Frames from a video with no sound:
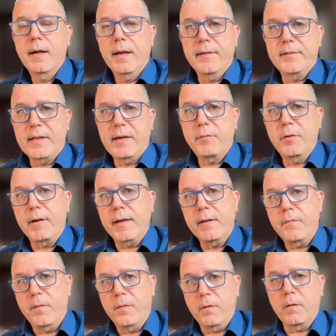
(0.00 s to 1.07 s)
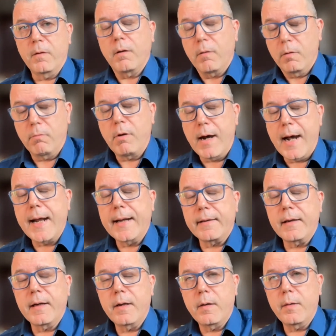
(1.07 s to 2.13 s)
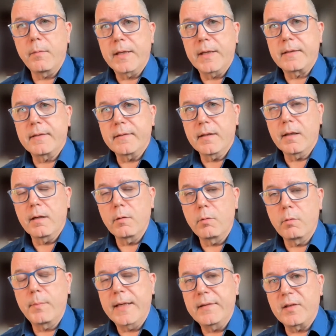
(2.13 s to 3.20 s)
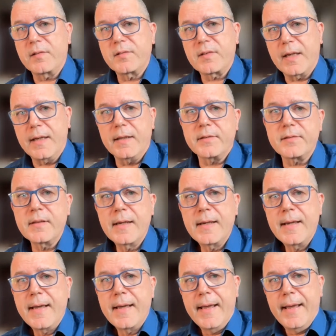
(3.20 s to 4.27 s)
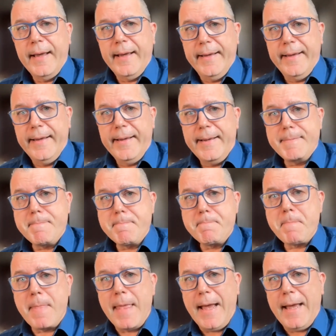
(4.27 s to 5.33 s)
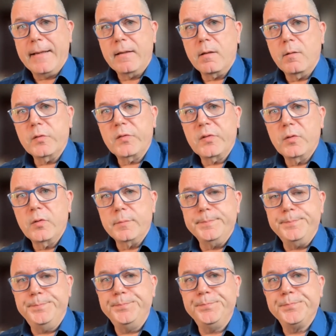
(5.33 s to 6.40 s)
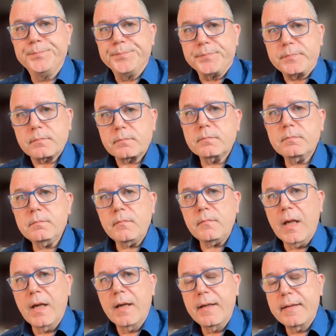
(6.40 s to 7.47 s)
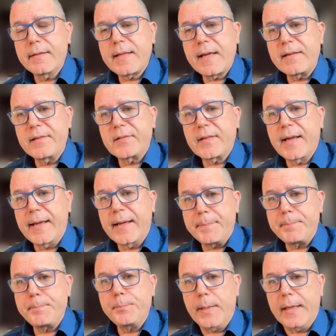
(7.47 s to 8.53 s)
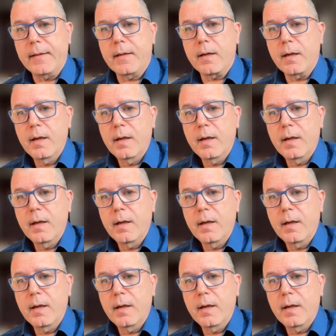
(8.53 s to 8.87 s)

suffering for who are with low basic skills. And also there is a big